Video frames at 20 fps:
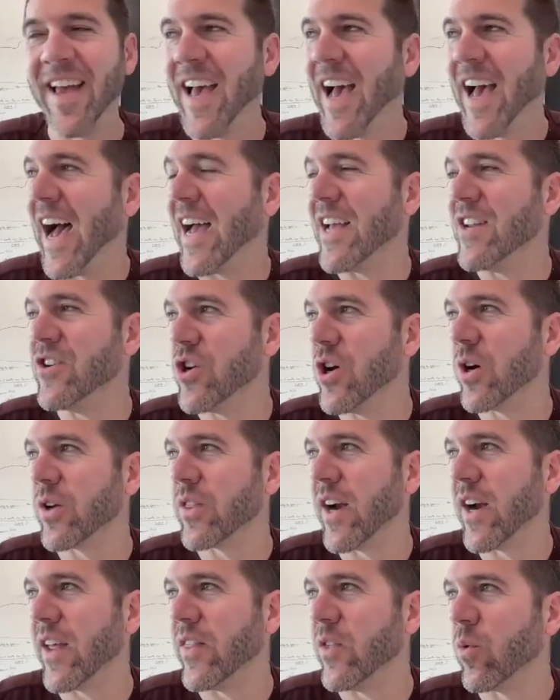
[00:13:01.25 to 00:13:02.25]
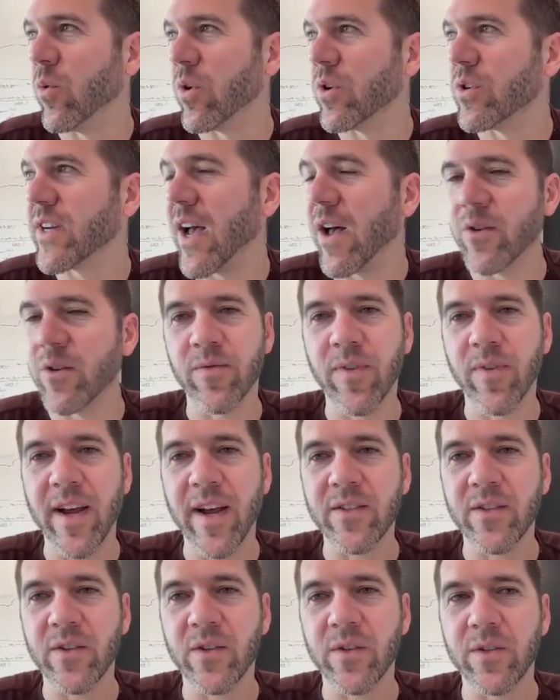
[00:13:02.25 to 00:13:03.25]
I joke that I had the worst college
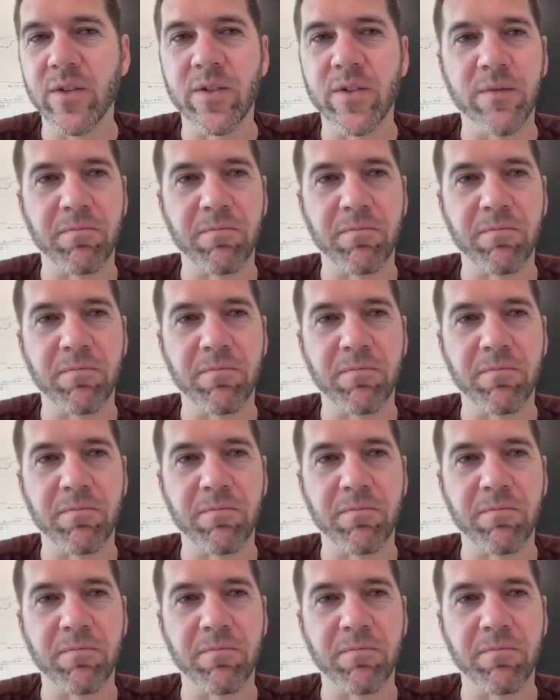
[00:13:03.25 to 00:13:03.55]
advisors